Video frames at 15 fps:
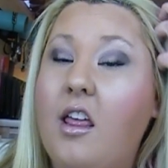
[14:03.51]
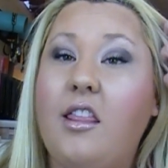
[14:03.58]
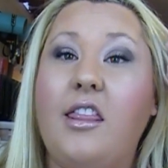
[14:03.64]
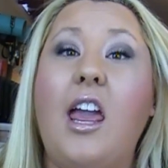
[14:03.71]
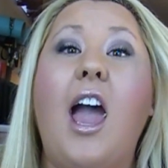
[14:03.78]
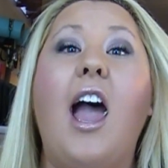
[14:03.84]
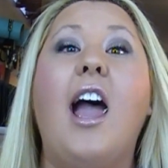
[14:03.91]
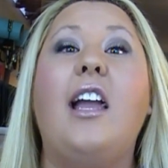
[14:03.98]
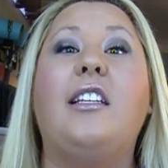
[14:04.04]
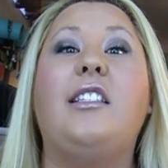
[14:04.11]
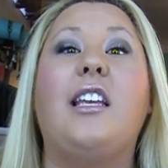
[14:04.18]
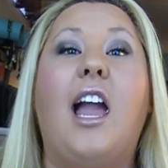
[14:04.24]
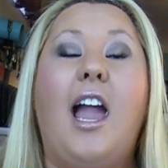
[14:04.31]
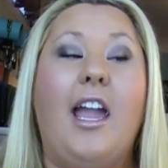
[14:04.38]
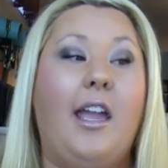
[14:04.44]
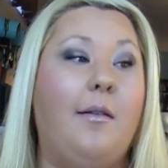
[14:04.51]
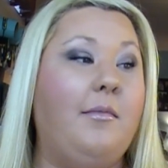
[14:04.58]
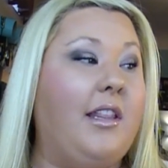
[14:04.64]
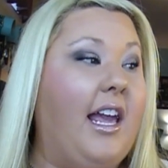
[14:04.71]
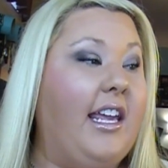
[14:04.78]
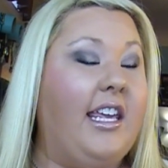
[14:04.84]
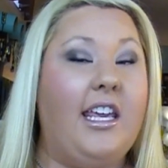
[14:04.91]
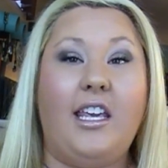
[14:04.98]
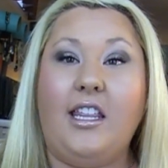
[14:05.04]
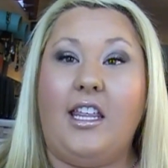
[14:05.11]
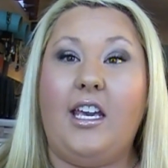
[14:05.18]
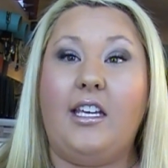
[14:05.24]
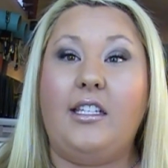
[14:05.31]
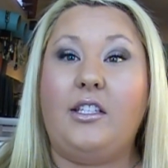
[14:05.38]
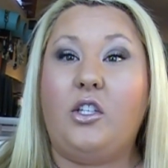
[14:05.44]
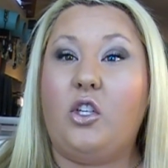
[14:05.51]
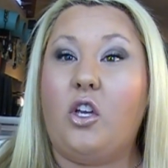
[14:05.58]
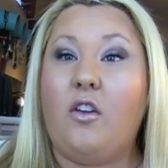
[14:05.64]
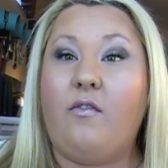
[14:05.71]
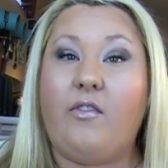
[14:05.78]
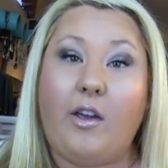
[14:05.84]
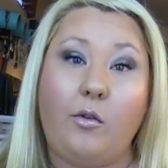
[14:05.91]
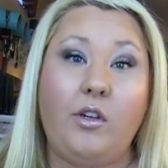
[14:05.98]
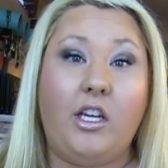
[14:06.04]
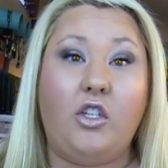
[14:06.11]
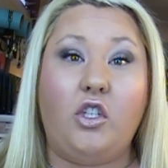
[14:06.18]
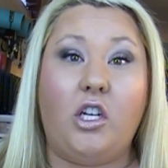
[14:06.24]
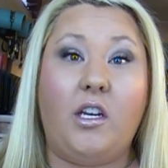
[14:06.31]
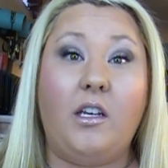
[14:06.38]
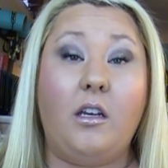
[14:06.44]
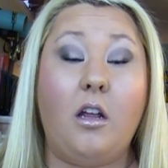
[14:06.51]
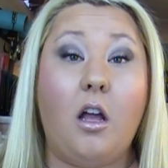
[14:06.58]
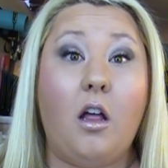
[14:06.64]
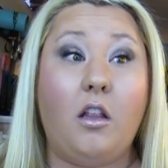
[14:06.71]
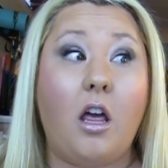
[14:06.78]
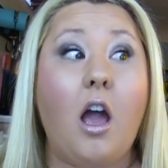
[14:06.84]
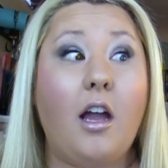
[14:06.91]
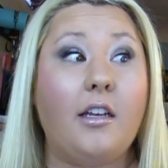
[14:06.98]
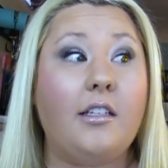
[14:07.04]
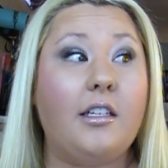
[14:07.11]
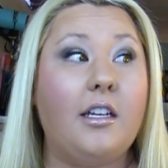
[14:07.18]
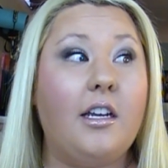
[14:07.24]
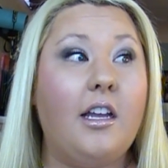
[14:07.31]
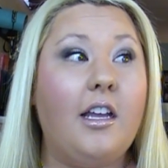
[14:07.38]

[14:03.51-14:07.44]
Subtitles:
that I am liking this foundation a lot.